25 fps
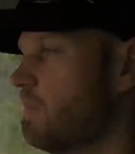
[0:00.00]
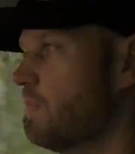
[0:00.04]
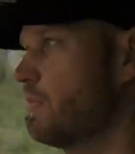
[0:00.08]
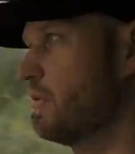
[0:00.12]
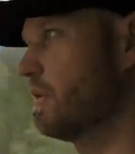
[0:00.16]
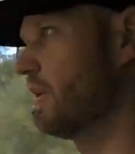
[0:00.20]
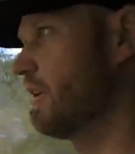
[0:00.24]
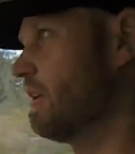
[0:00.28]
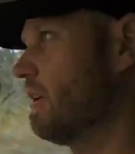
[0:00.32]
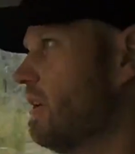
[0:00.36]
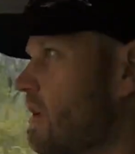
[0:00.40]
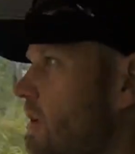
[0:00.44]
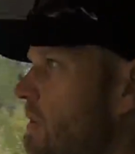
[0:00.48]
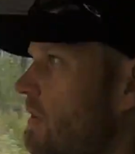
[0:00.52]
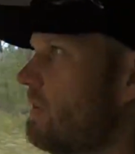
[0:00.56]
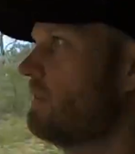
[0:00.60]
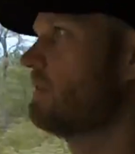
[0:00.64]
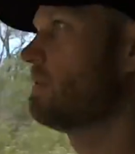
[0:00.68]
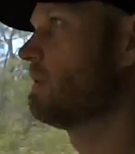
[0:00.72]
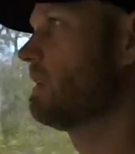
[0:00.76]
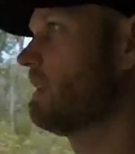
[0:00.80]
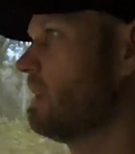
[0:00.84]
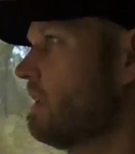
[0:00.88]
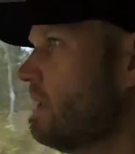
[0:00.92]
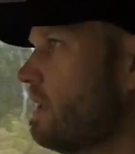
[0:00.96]
It's pretty old,
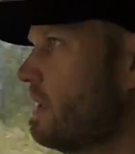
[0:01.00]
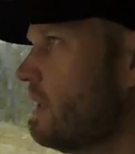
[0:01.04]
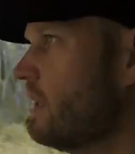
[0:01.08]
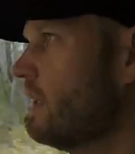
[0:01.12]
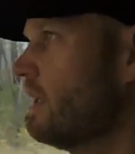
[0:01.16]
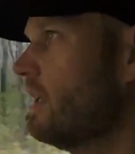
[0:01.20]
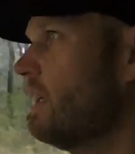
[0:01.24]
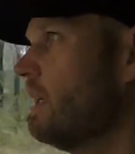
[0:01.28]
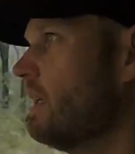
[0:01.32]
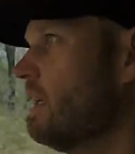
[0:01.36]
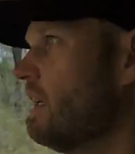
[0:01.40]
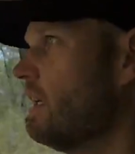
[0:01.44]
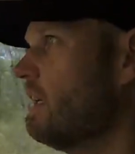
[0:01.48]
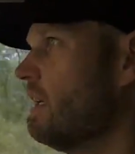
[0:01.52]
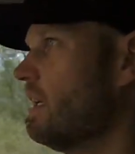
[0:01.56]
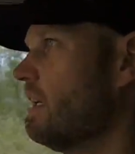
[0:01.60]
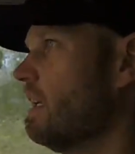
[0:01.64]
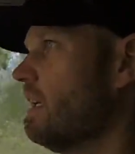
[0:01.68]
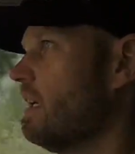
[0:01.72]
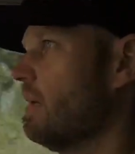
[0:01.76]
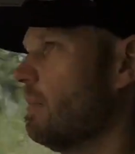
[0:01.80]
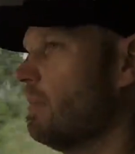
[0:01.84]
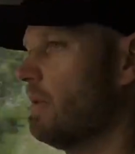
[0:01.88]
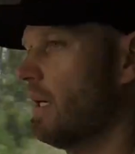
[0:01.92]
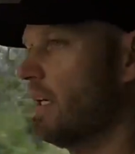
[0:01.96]
this one.
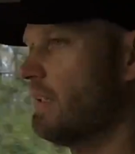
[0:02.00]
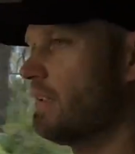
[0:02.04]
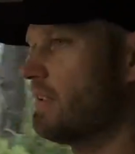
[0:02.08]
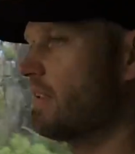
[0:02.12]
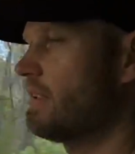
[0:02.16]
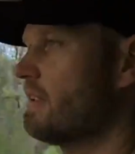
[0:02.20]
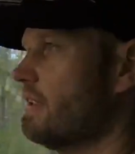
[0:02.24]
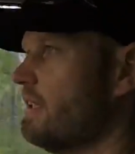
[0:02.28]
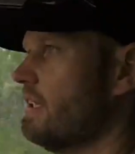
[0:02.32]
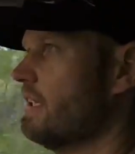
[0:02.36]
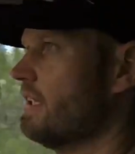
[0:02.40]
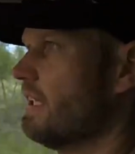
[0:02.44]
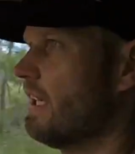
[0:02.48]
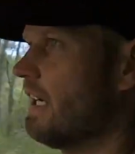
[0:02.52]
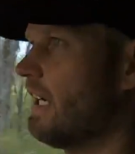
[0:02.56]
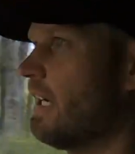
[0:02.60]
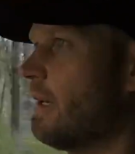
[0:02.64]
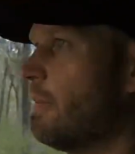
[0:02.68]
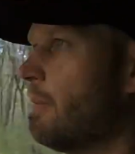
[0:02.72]
And basically,